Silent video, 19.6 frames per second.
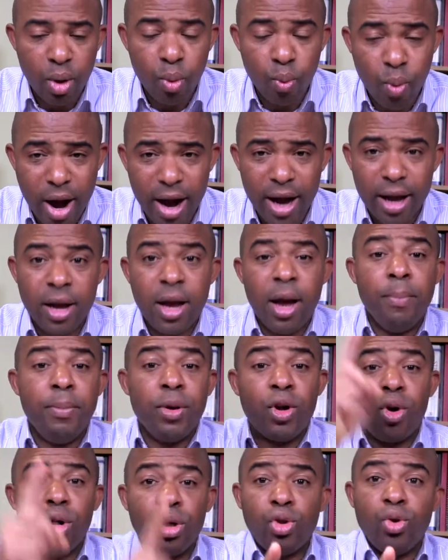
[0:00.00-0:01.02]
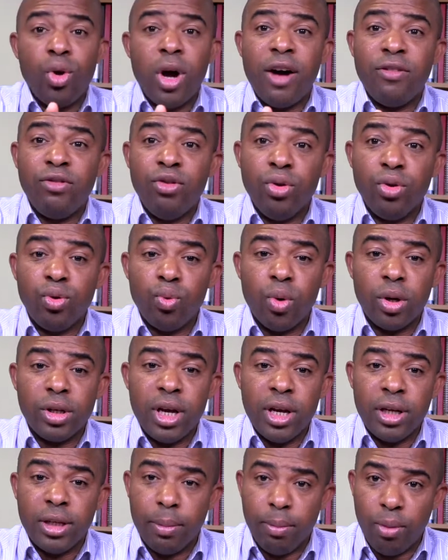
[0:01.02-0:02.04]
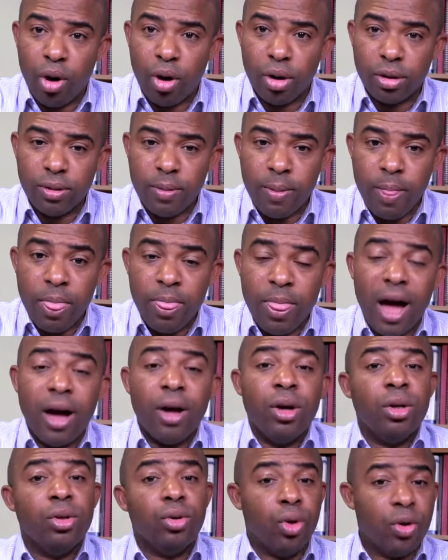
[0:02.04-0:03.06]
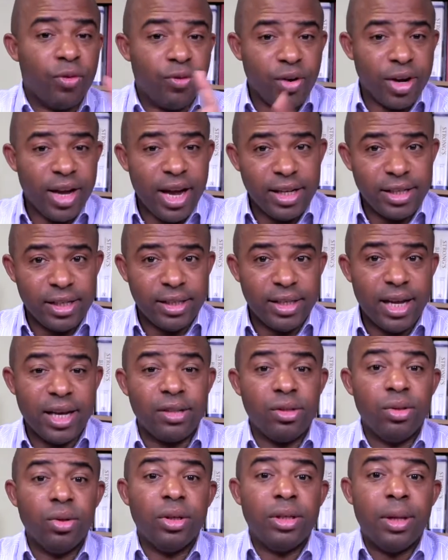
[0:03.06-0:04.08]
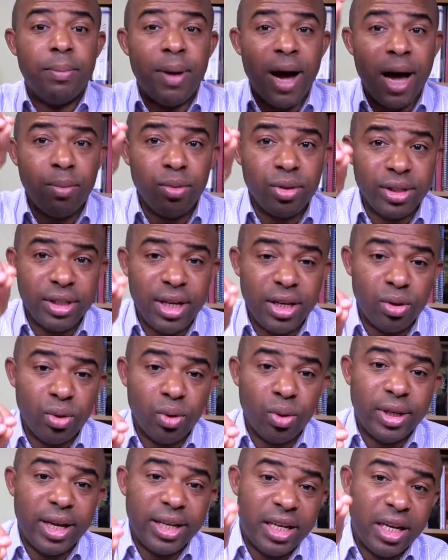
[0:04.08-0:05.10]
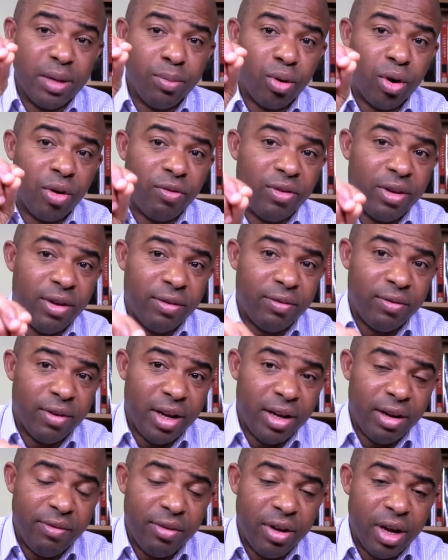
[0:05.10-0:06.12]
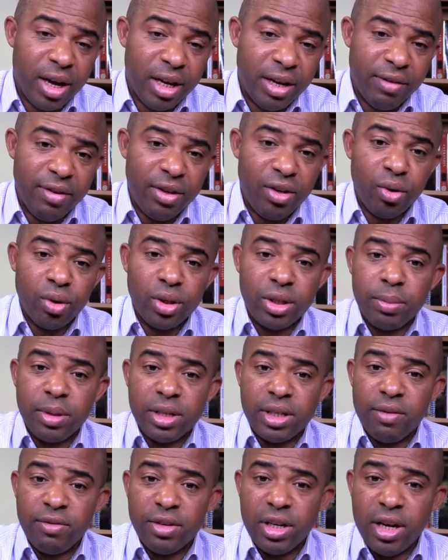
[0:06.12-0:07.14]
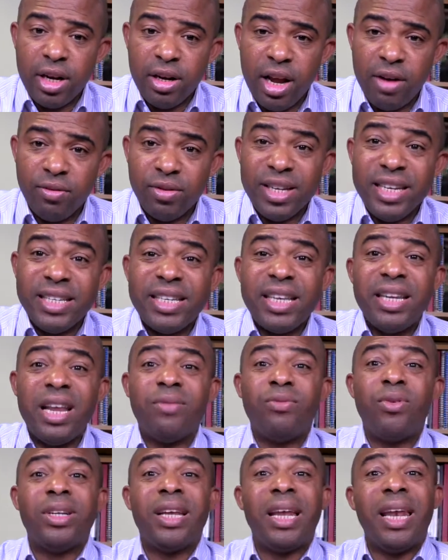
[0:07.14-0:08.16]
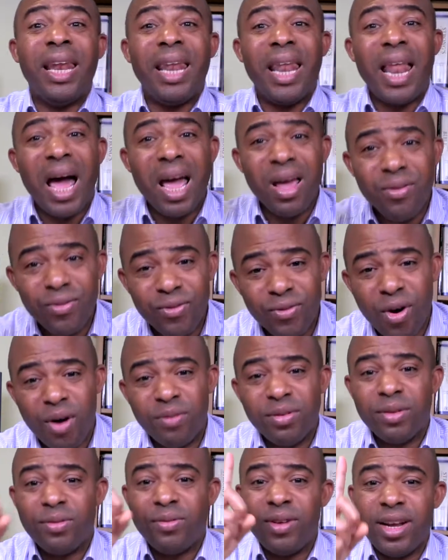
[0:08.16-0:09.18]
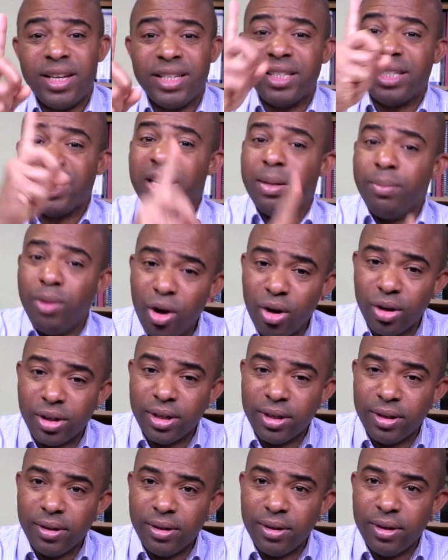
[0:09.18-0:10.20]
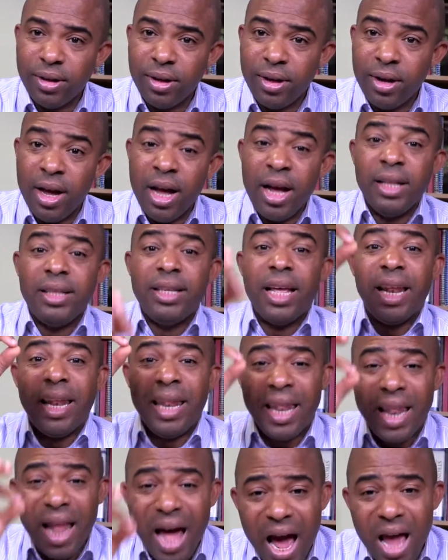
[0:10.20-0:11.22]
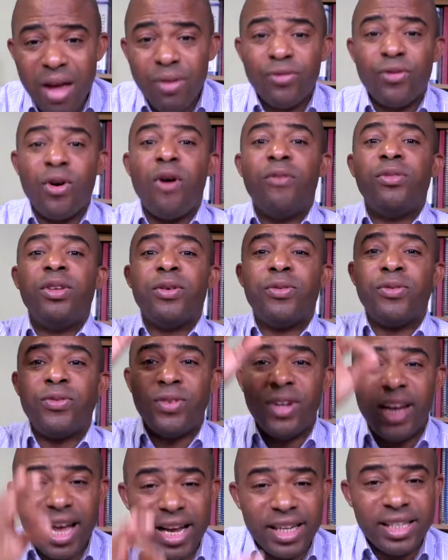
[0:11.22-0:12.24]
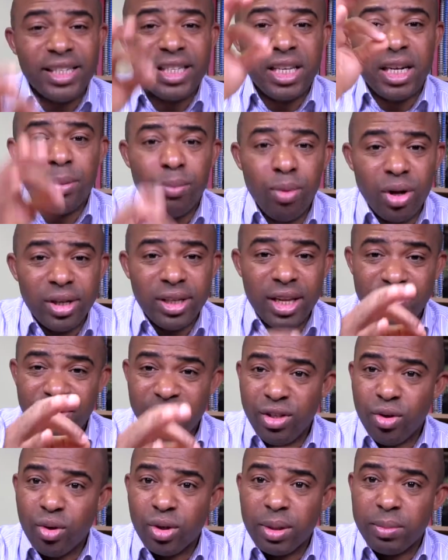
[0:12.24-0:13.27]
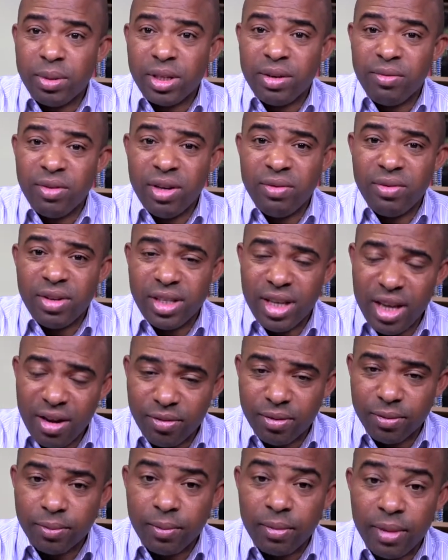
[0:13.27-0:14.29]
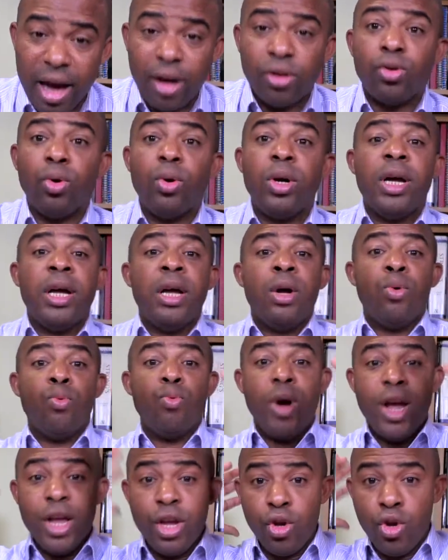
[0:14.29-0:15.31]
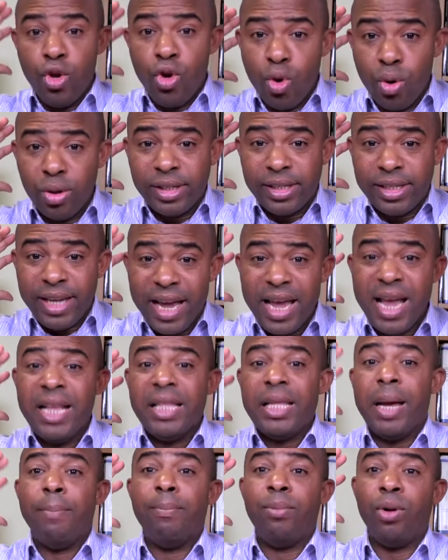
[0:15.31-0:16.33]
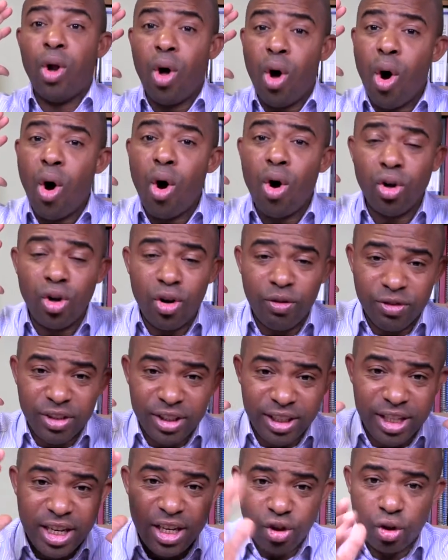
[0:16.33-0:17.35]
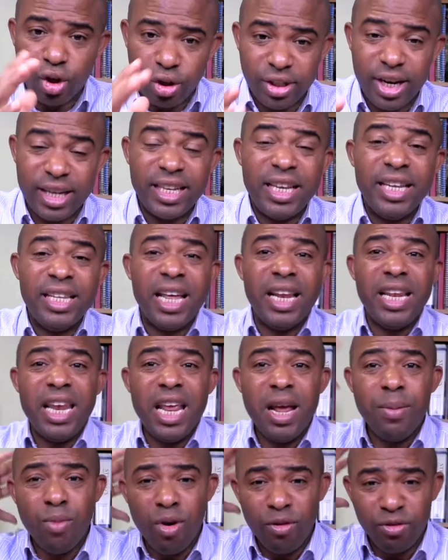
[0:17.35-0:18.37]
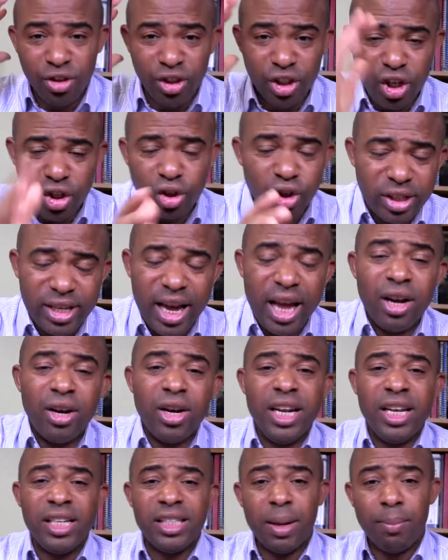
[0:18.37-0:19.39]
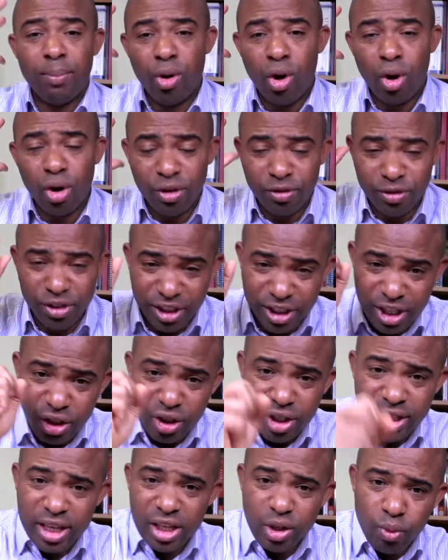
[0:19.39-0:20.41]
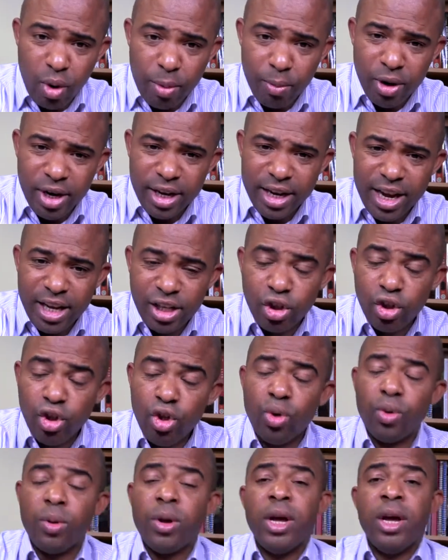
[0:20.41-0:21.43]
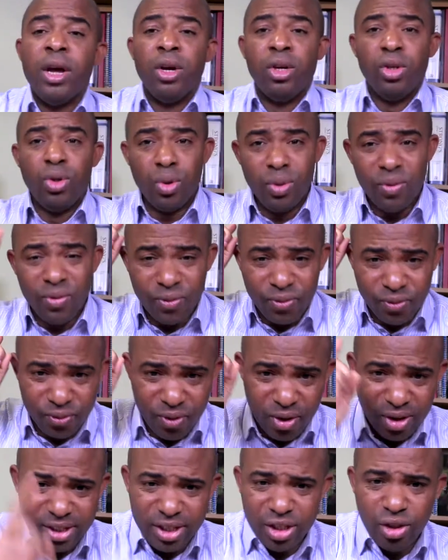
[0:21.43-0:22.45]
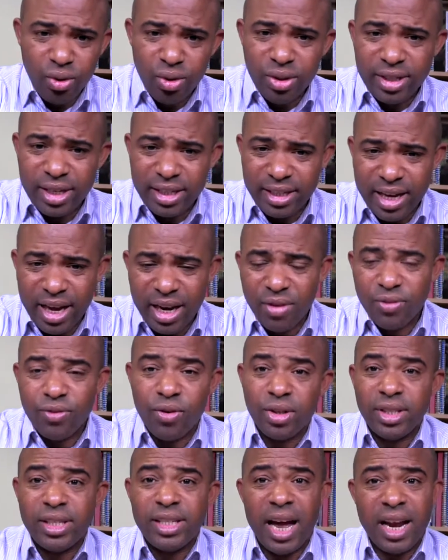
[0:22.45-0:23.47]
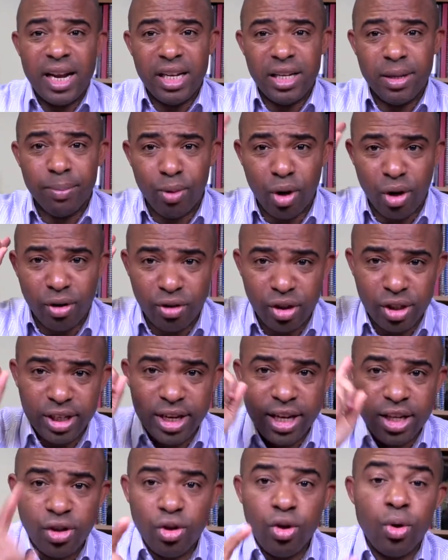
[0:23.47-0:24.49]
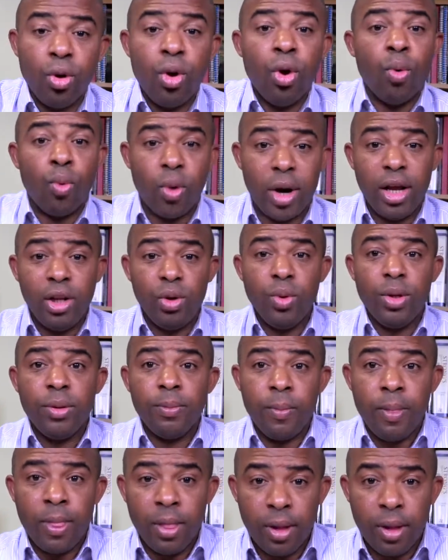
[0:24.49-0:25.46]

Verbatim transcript: Why? Because you have used what? The blood. Now, don't forget that no, the Bible says no that in the book of Le Le uh, Leviticus chapter 17 11, it said that for the life of the flesh is in the blood. The life of the flesh is in the blood. Leviticus chapter 17, verse 11. Now, so when you say, In the blood of Jesus Christ, in the name of Jesus, I release the blood of Jesus as a weapon against you. You forces, you satanic forces, I release the blood of Jesus against you. What are you doing?